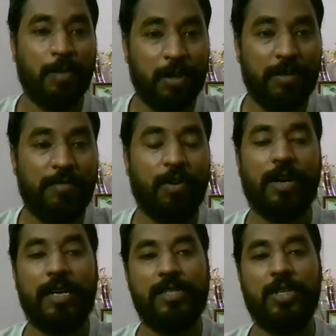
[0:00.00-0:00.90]
book for
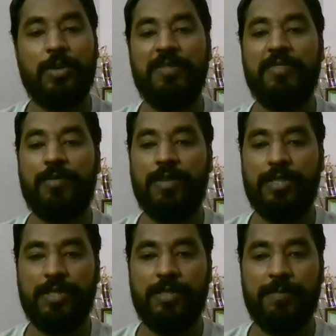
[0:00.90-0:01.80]
ISTQB
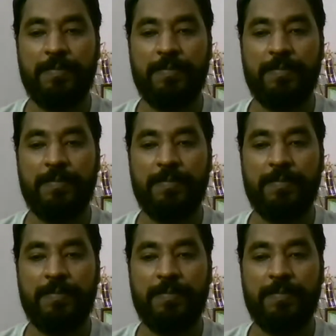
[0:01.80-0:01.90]
Foundation.